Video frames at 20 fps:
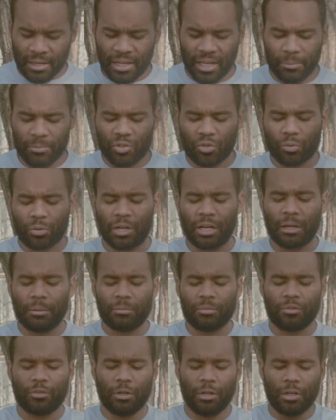I'm tr
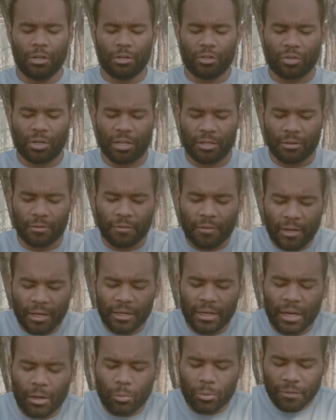I'm trying to
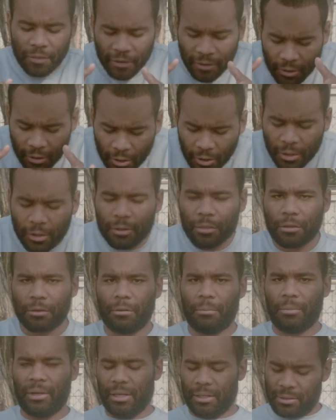find out what the
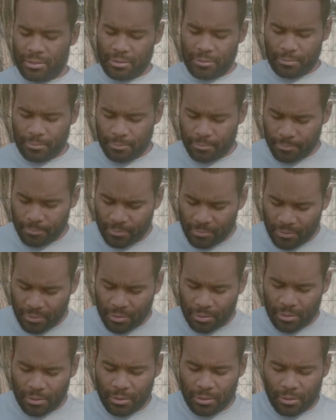author meant
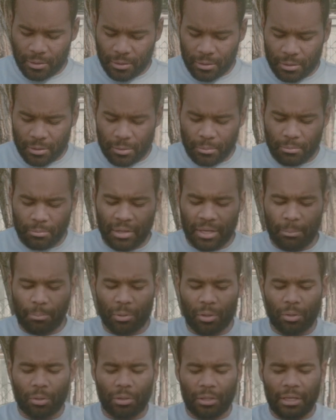by
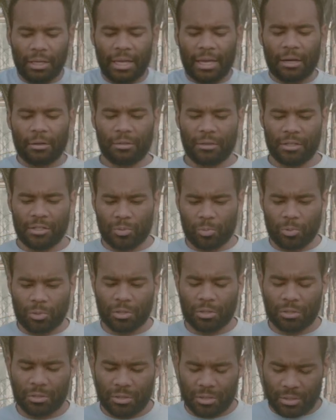pulling out these
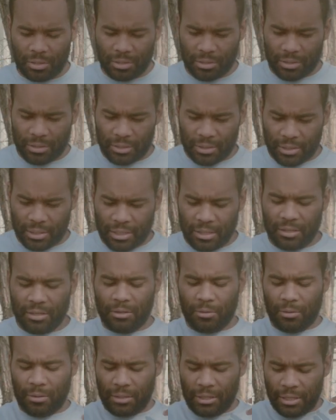words and,
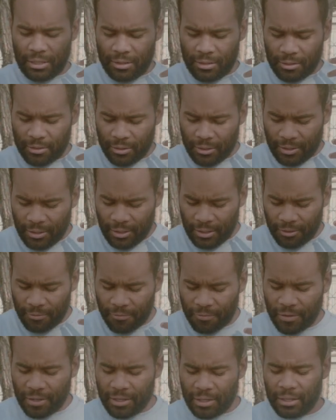and,
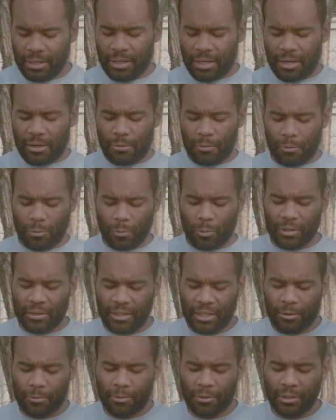and finding out
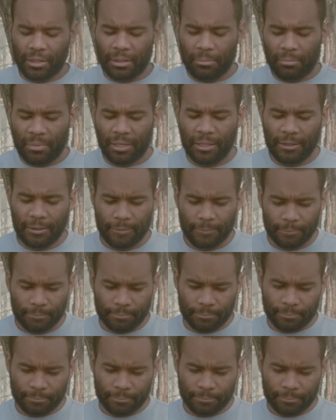what they really mean.